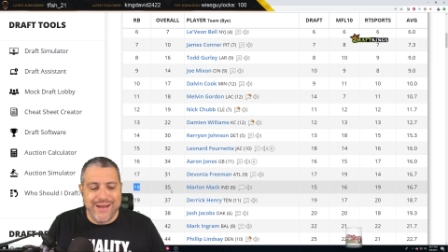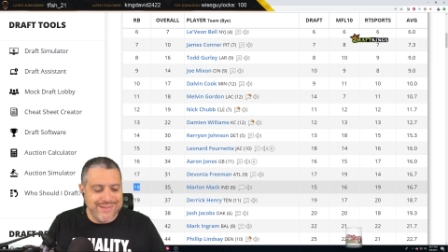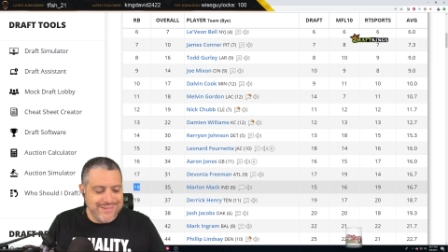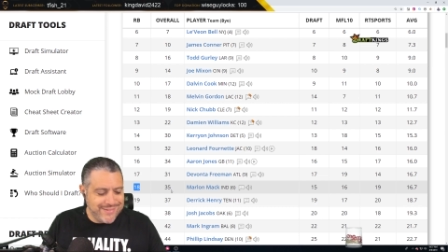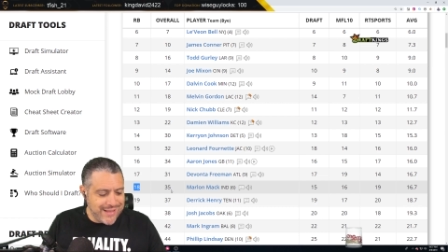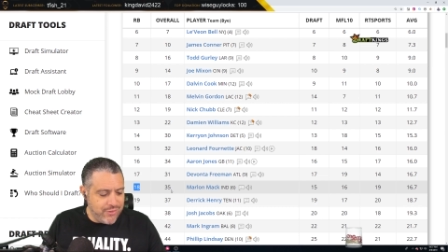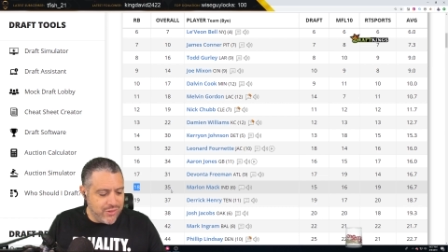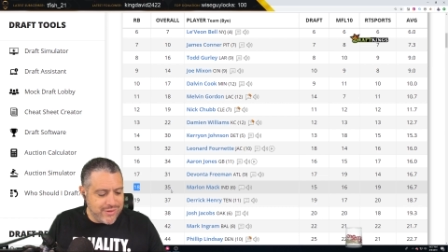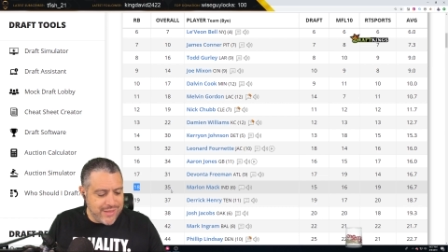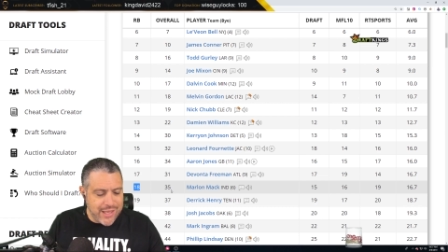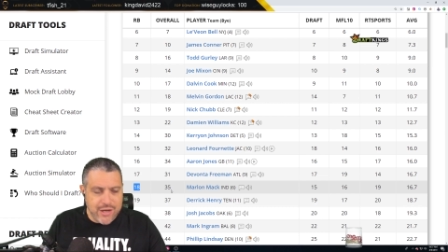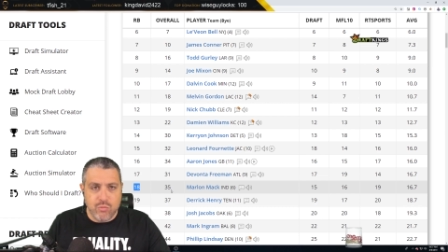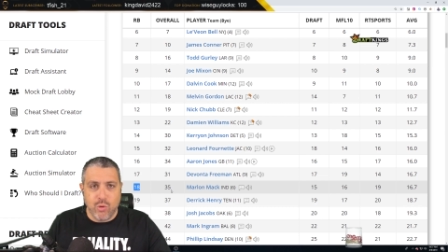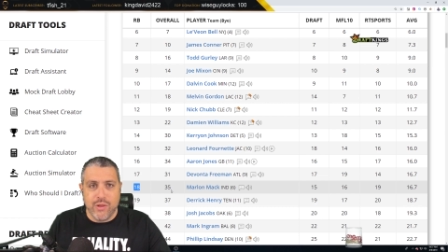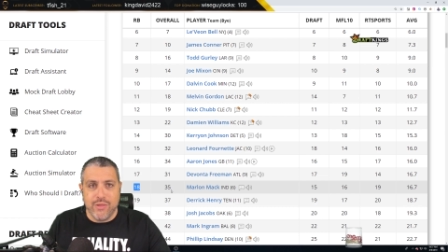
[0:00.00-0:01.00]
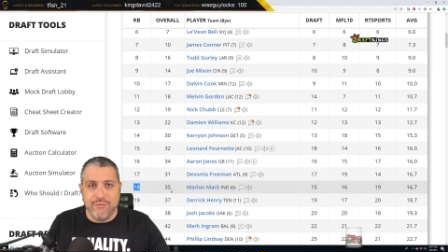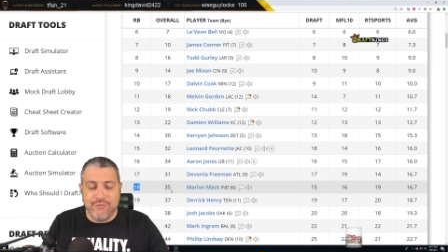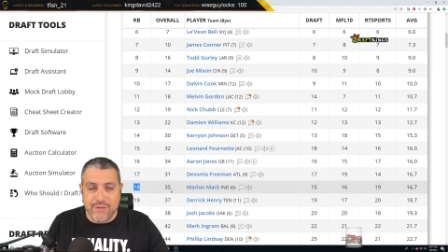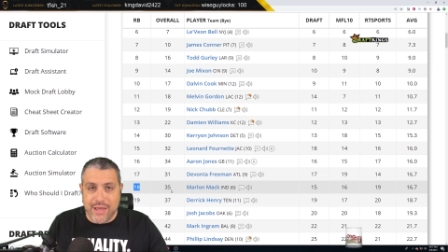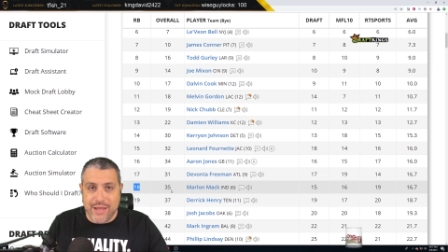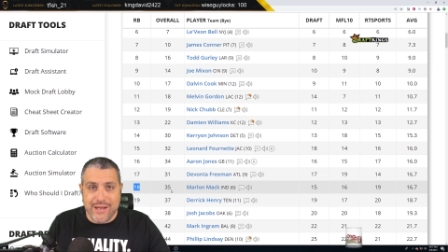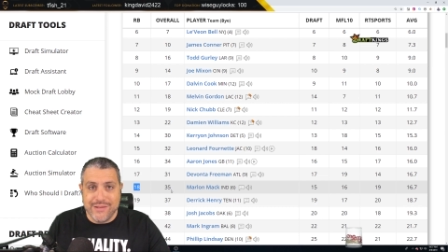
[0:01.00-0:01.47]
inside the 10 and where the
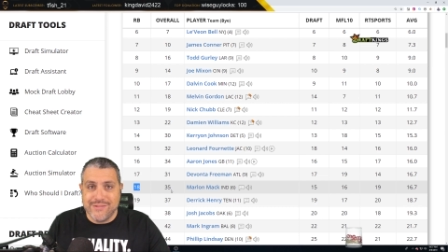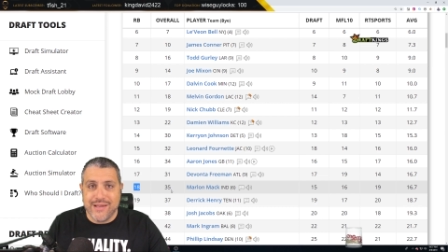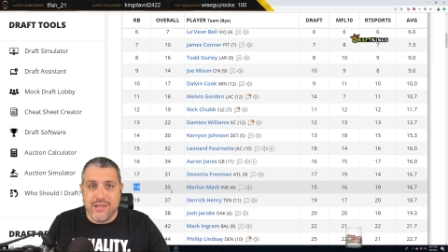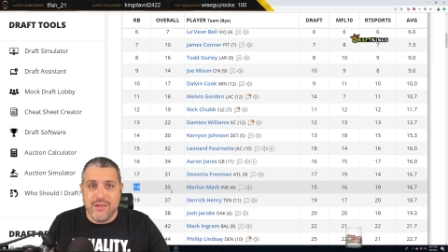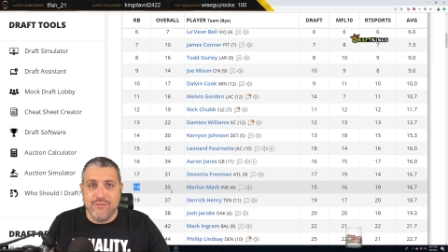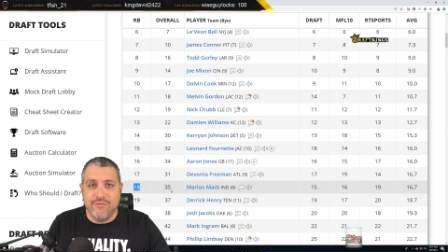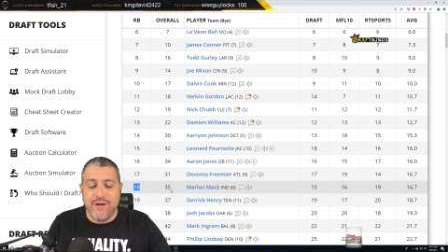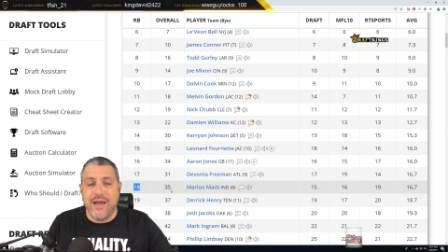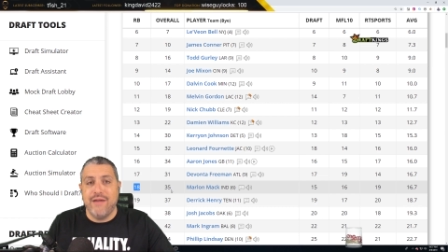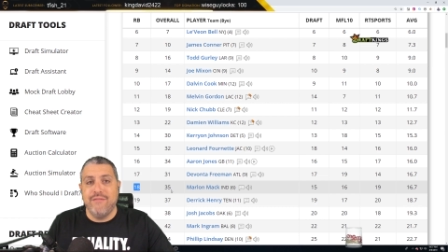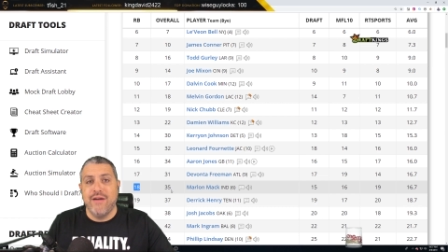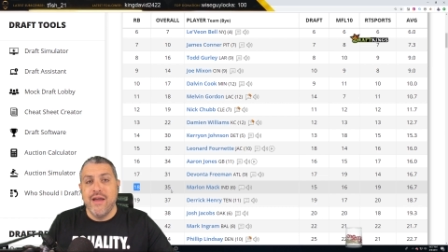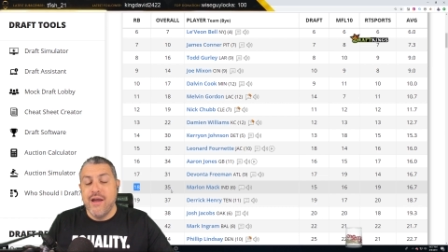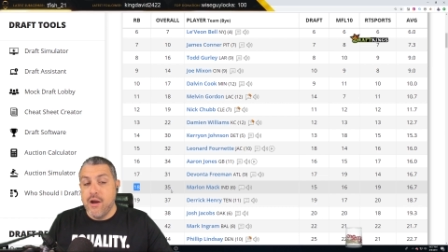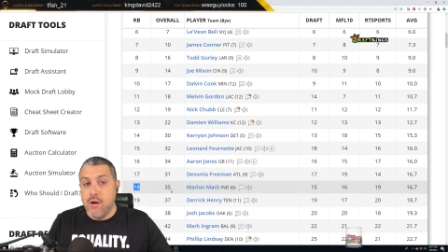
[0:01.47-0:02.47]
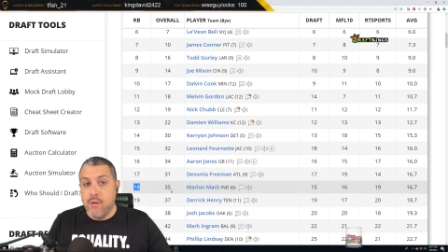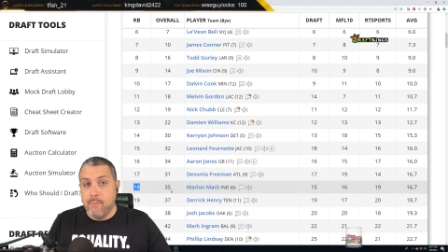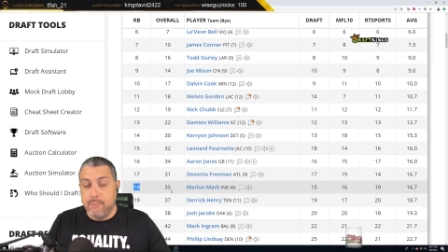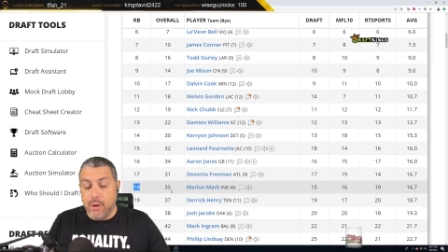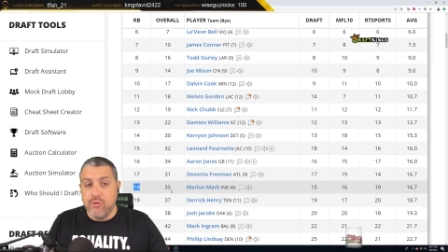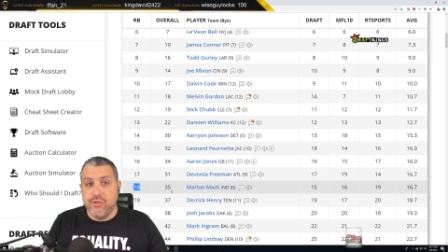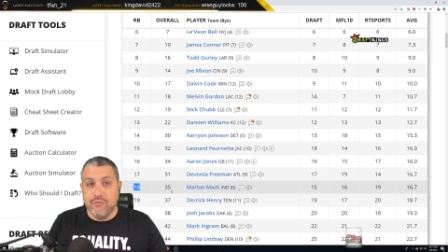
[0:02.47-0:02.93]
and inside the five,
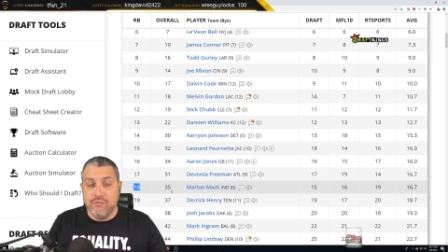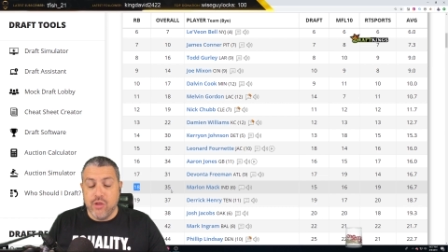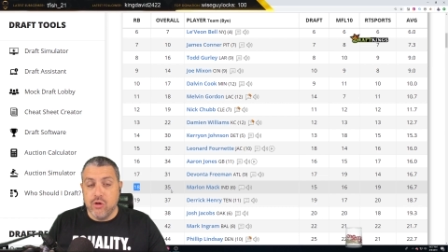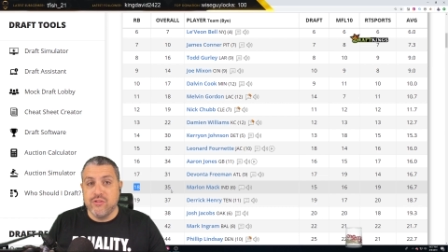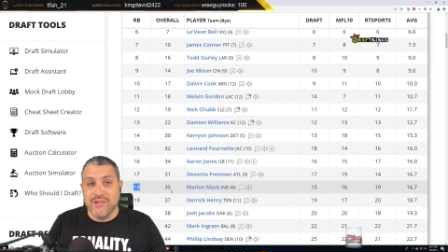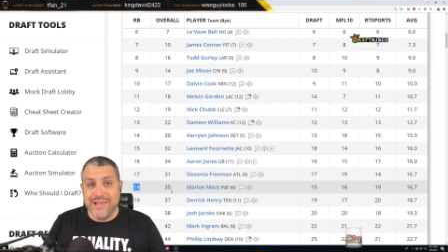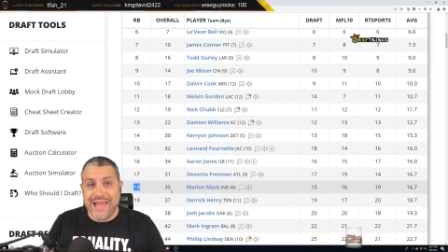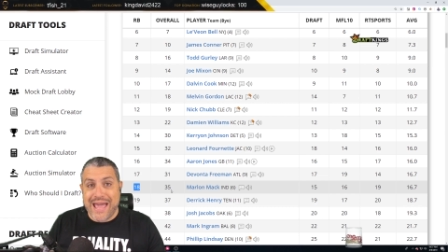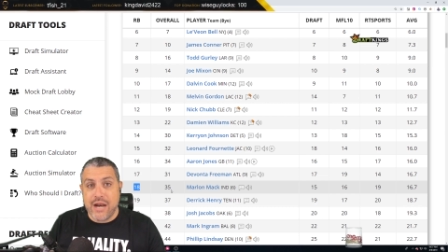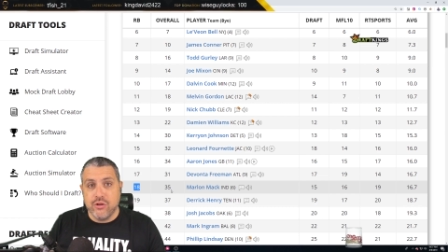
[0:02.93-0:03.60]
both of those latter